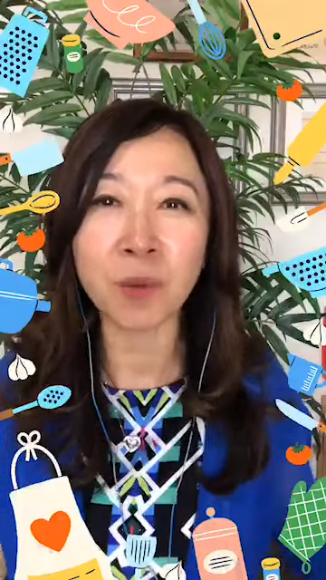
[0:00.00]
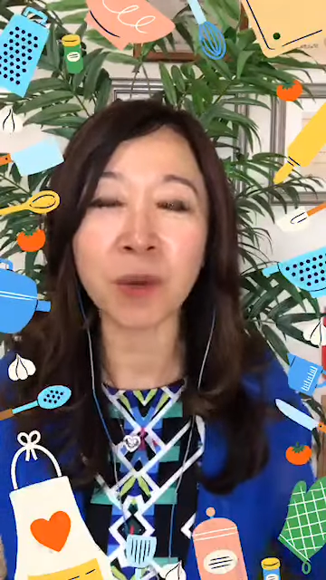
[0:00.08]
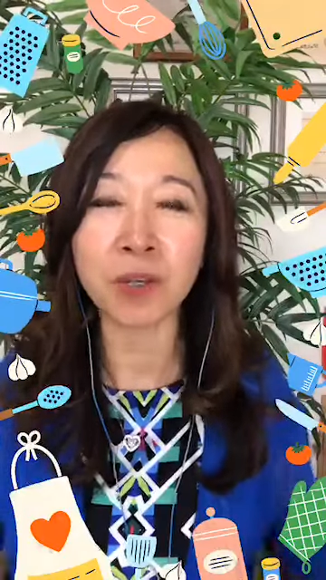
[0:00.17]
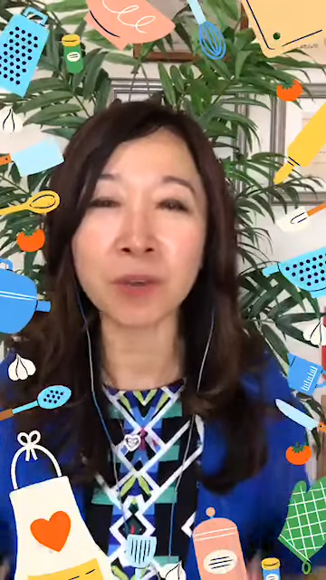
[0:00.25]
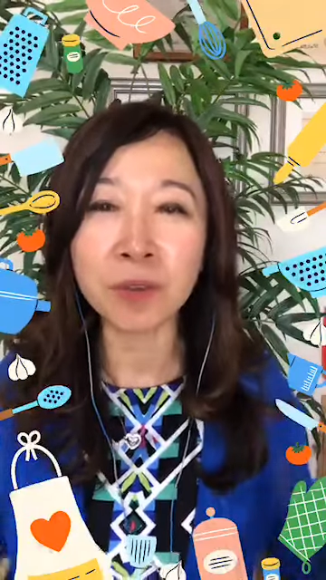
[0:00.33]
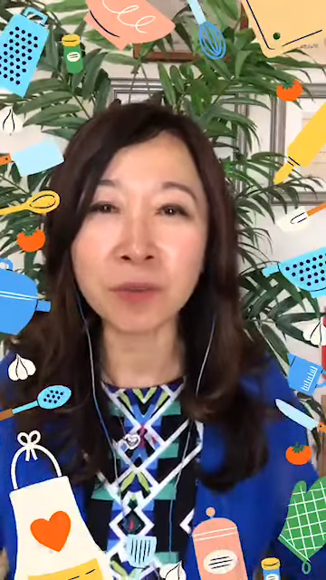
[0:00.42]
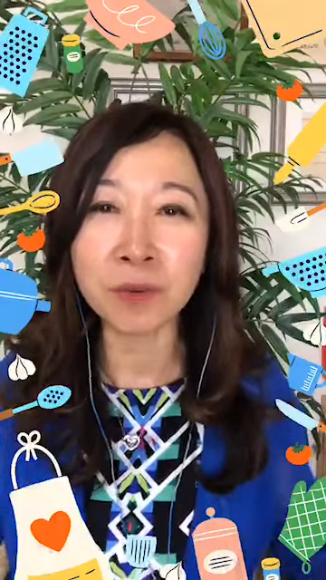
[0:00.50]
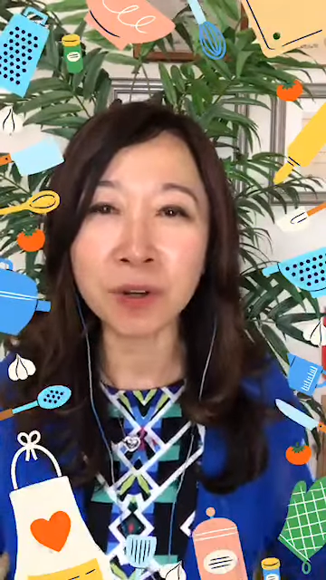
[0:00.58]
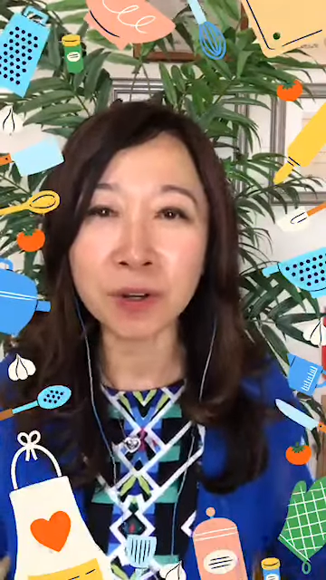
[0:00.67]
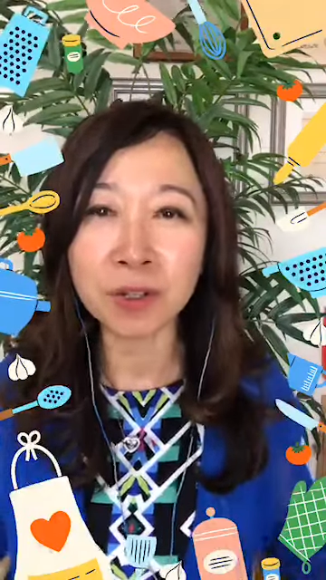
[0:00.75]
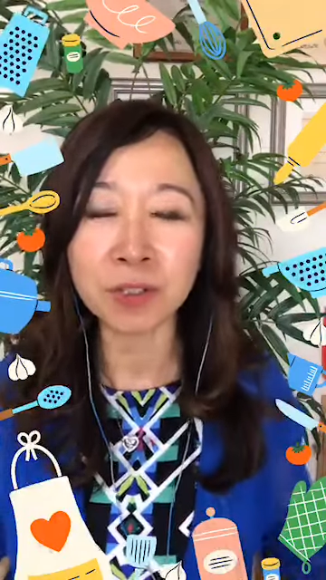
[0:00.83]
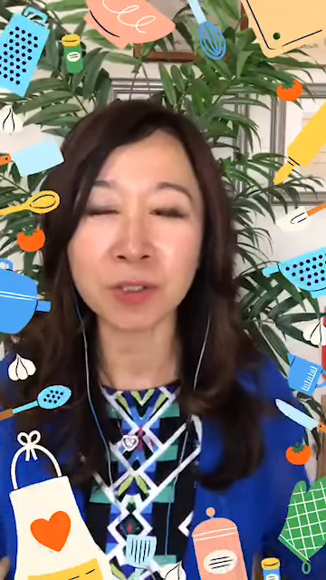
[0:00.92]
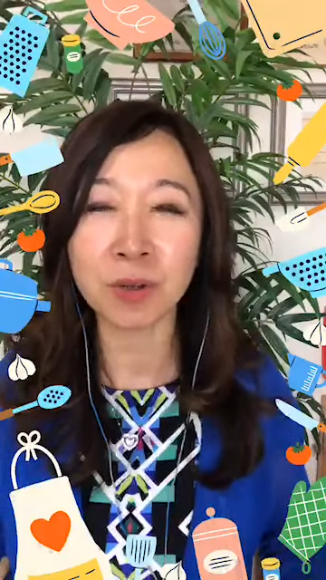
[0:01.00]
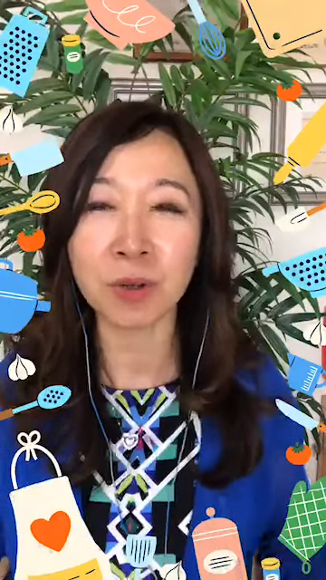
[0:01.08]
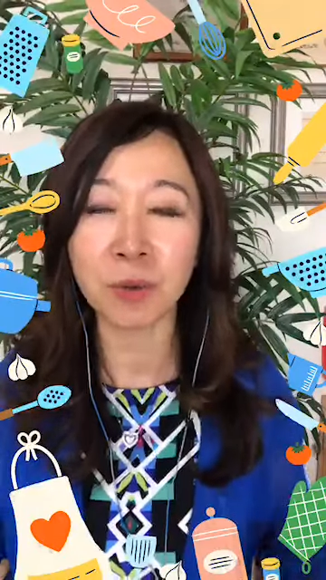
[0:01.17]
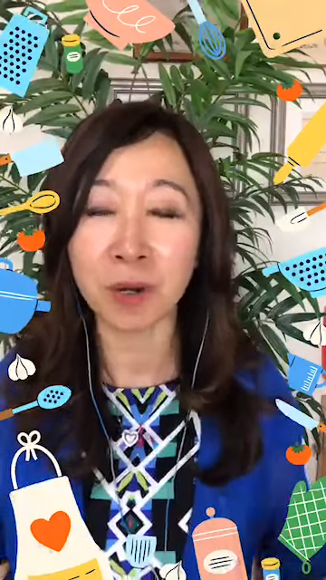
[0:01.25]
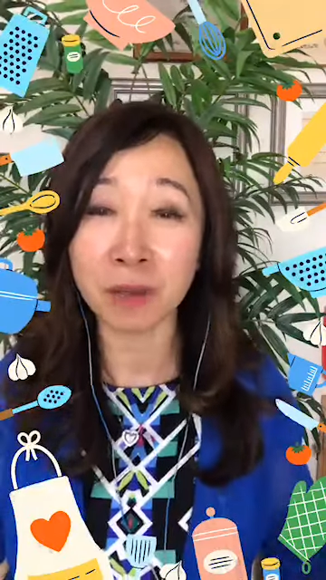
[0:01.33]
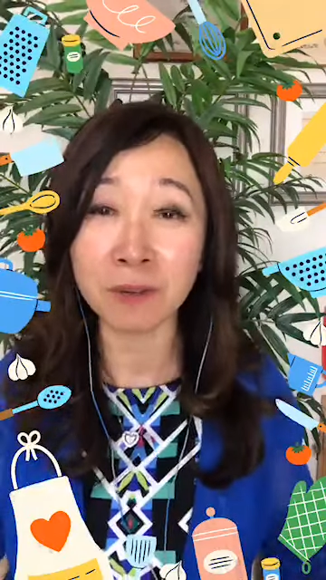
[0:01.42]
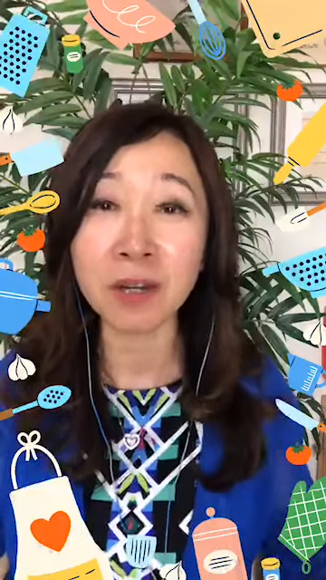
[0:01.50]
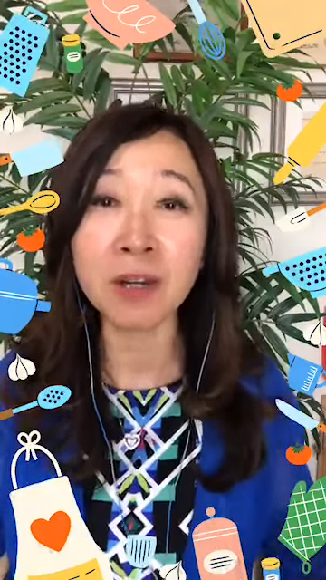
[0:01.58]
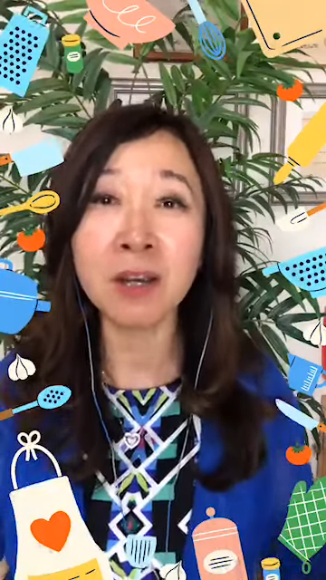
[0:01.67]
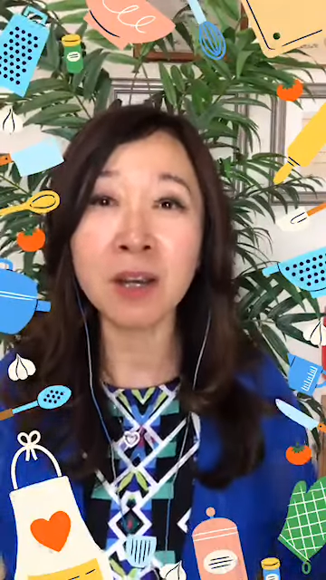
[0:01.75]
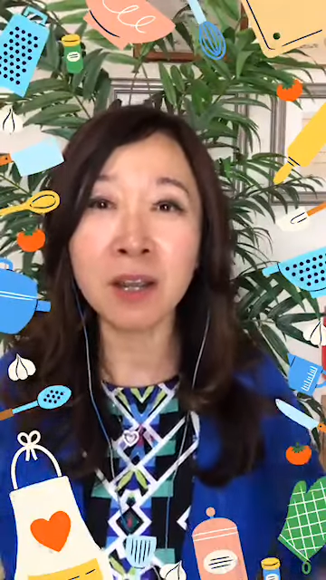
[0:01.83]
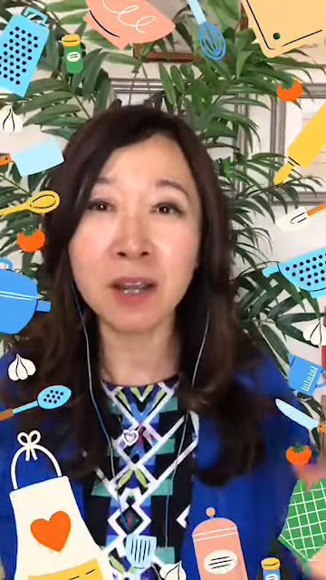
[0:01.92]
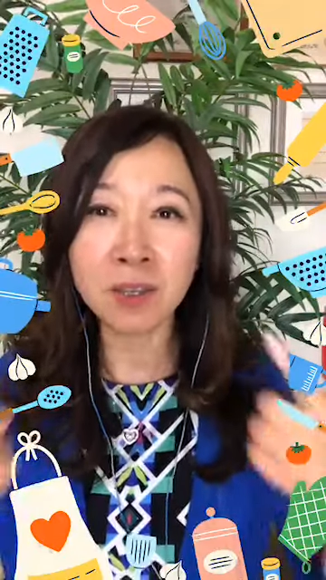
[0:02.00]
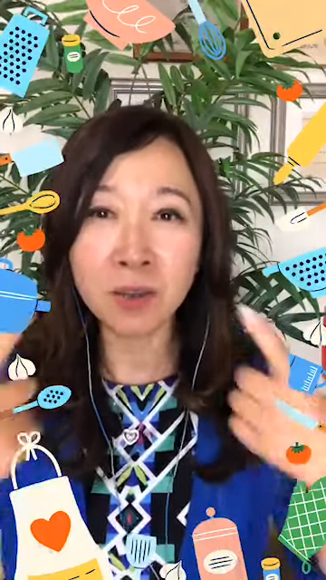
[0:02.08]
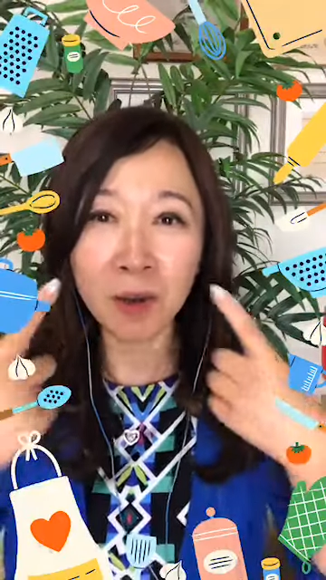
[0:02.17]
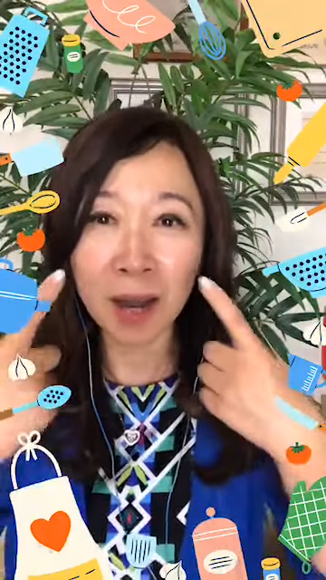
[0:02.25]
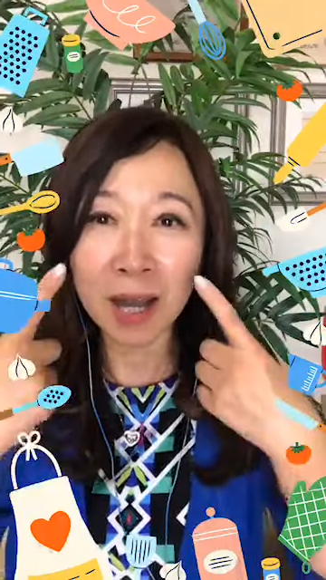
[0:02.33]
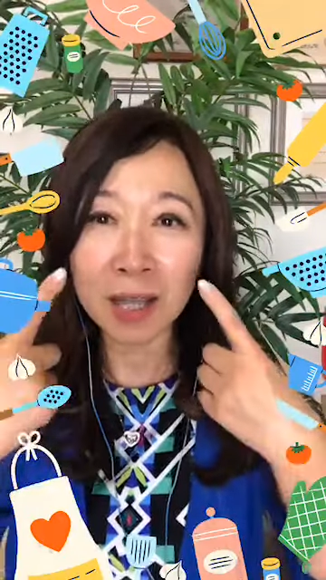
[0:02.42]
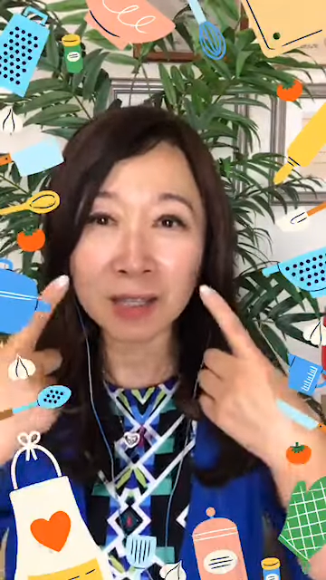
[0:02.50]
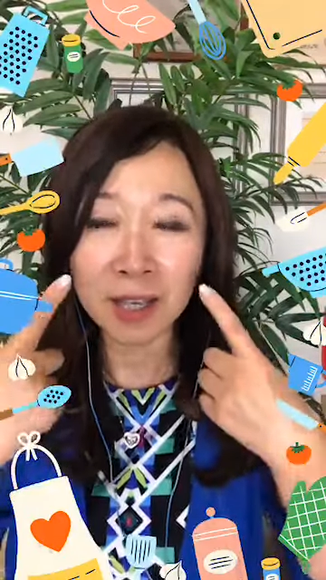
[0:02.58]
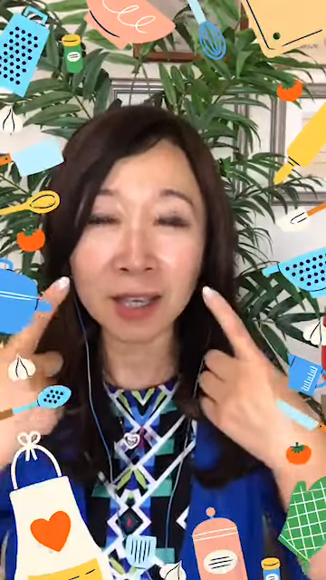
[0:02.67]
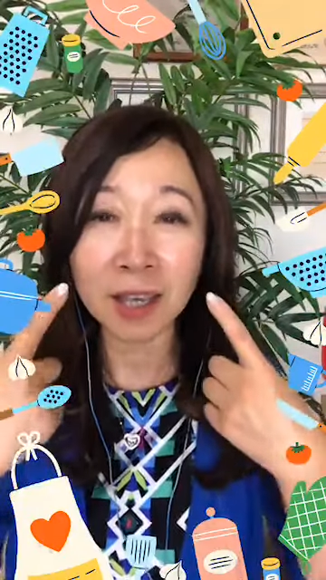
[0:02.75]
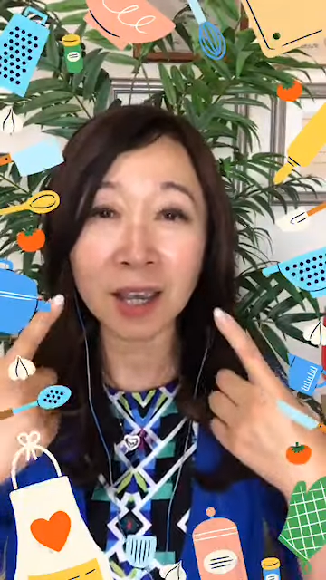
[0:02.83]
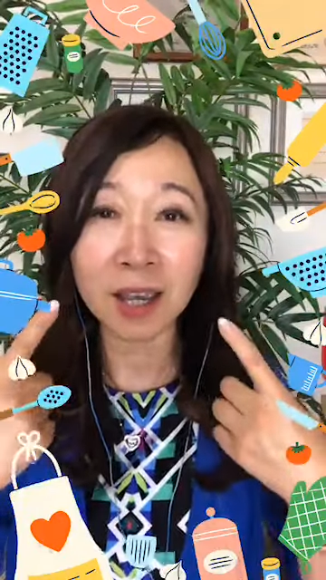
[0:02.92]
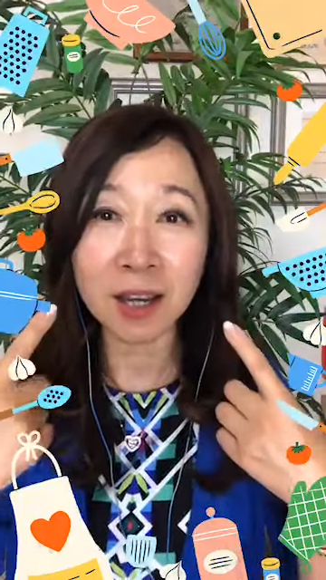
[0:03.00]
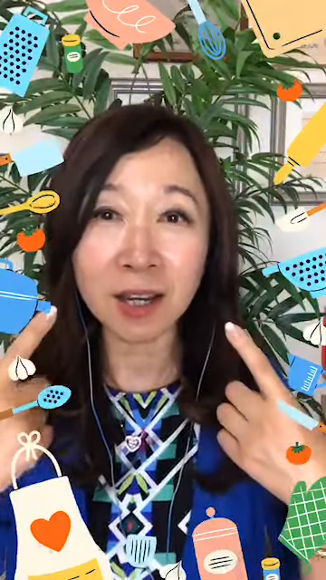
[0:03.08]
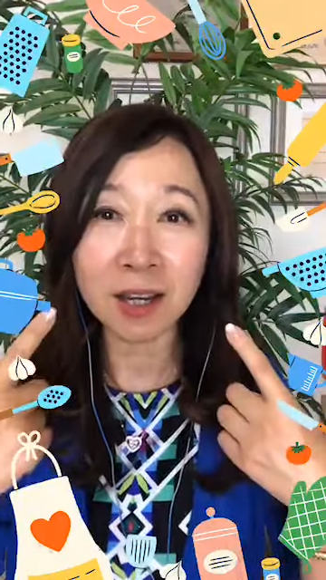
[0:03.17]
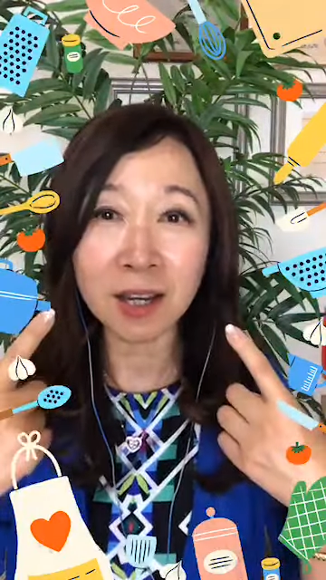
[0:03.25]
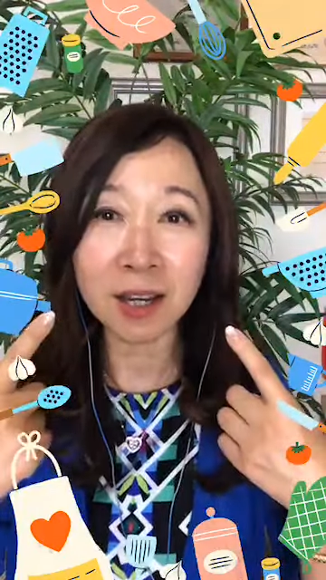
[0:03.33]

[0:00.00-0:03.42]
or universe or whatever, your eyes are here